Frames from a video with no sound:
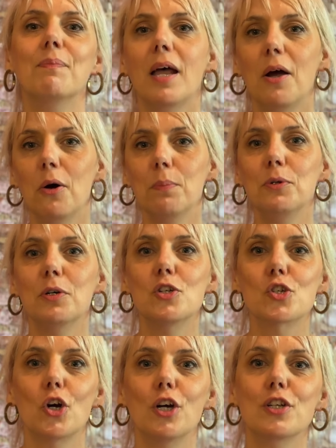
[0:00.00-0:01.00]
I hope you
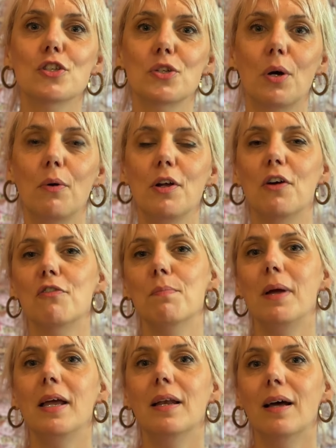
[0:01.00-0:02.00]
enjoyed the story of
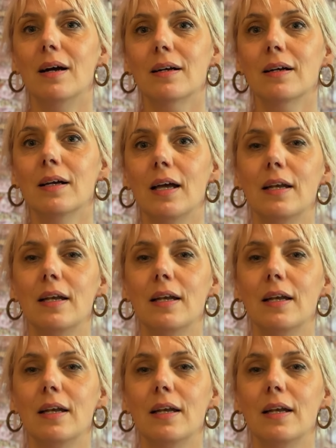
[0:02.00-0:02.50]
Mae Nak,